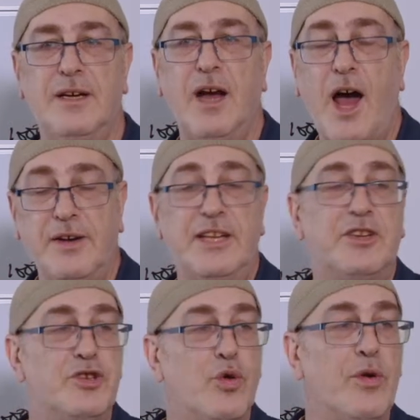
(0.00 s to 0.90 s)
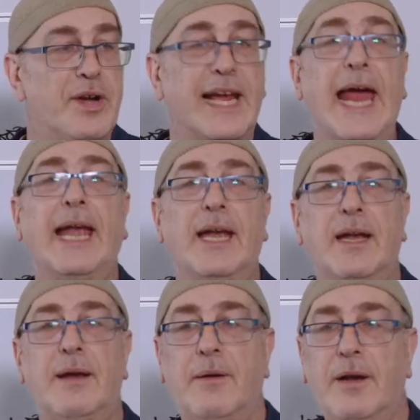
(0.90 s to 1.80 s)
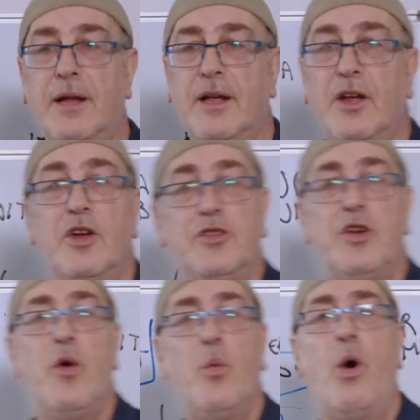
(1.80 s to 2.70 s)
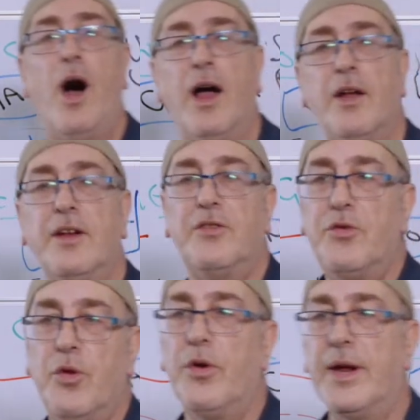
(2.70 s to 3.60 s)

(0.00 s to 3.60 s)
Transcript: I need to draw it again. Do you know why I need to draw it